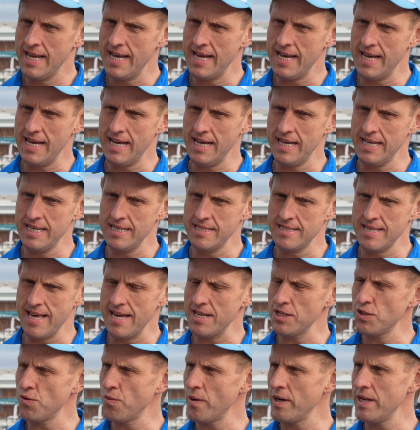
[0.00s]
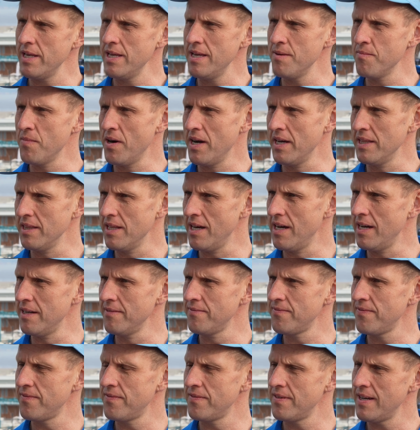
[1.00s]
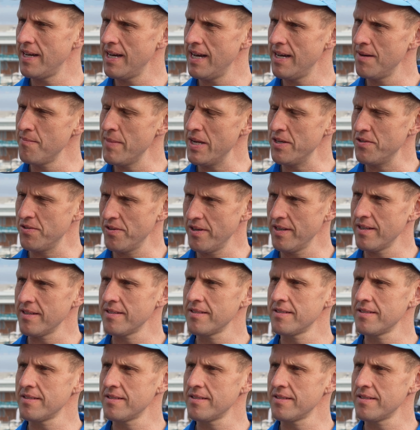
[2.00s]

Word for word: uh, is that twenty year mine life uh, metric.